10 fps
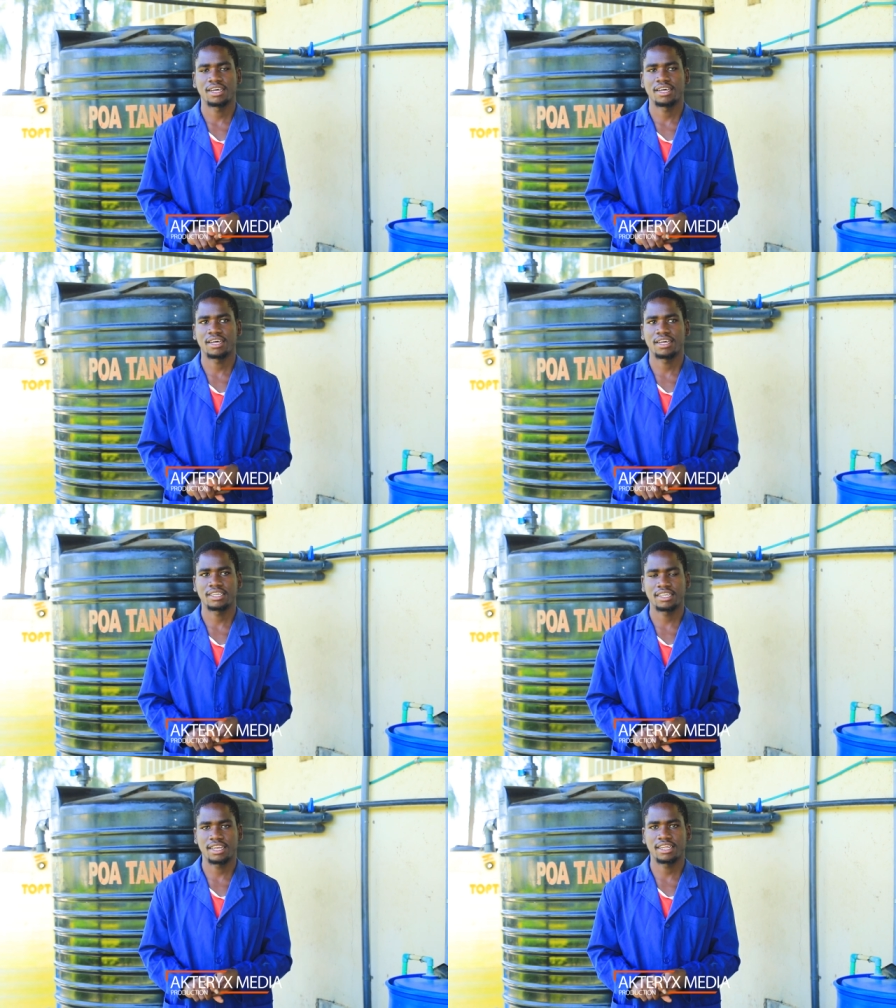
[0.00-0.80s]

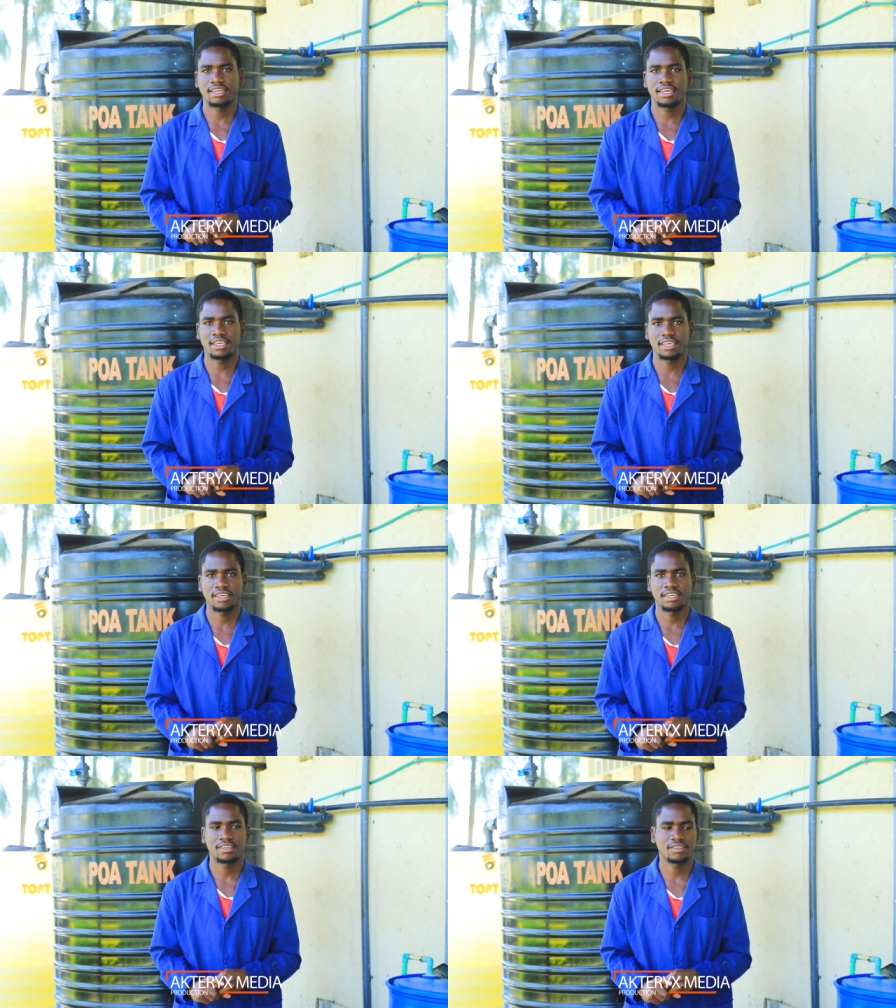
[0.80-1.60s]
Nyalenda A,
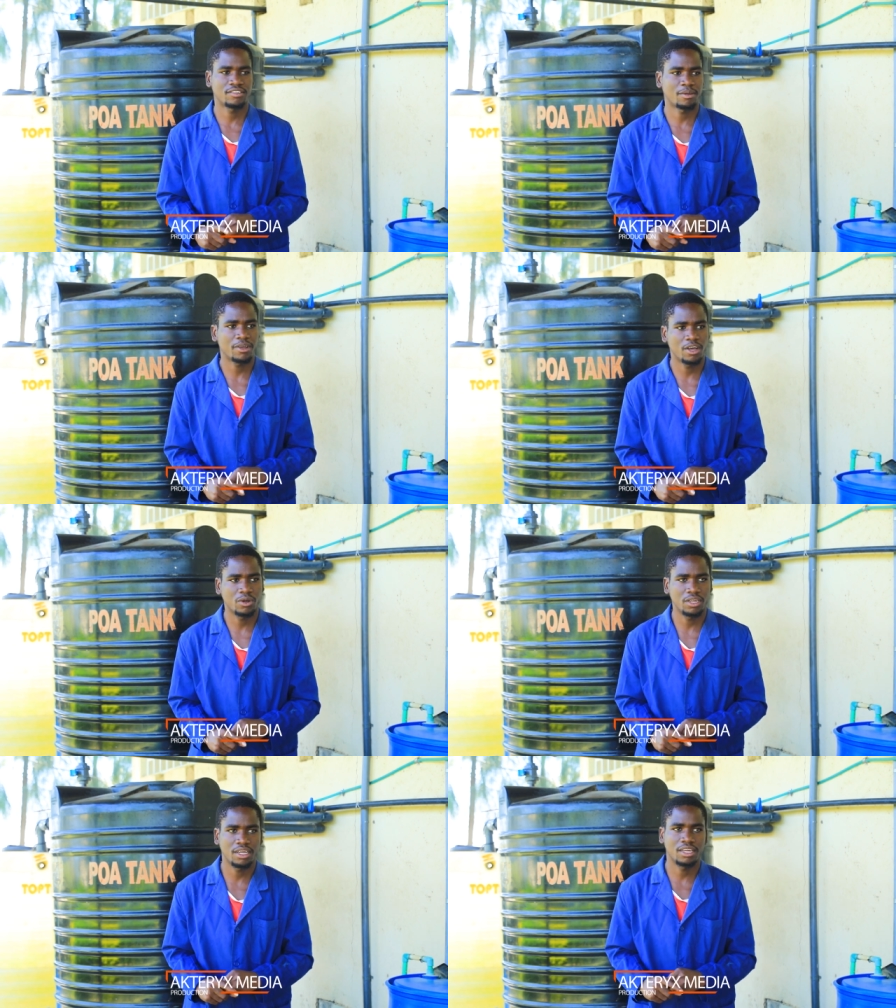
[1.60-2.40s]

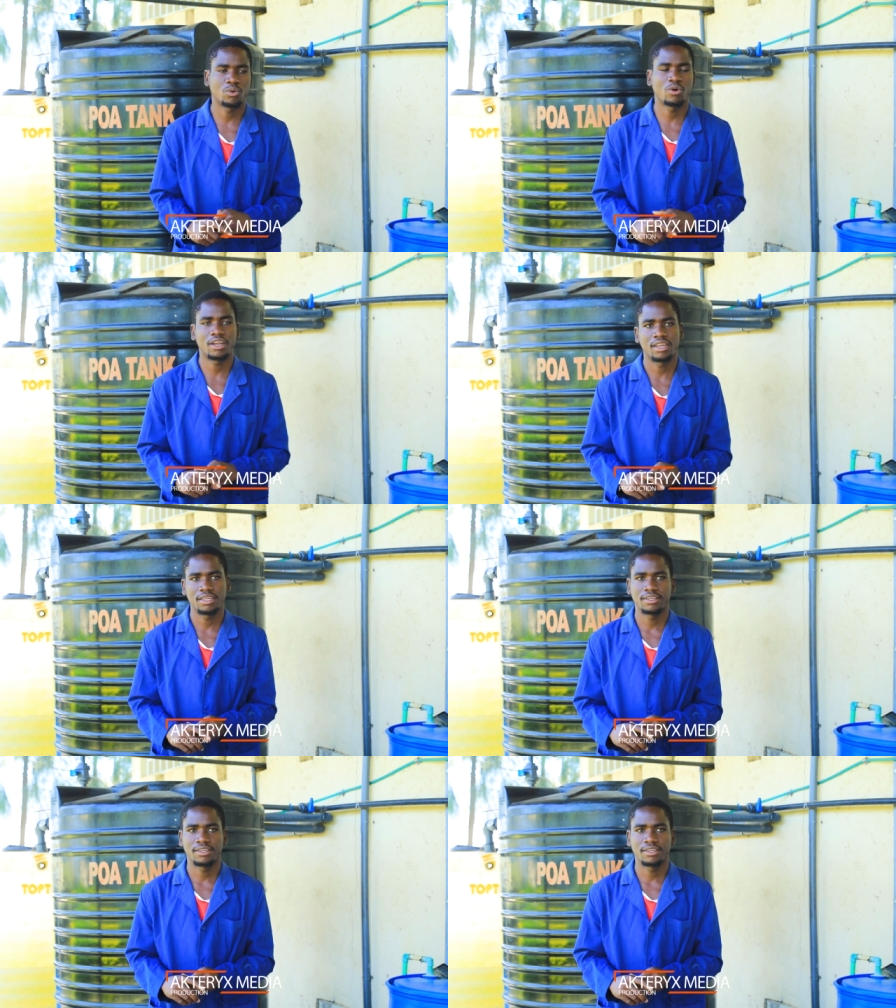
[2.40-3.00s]
Sub-County Ward.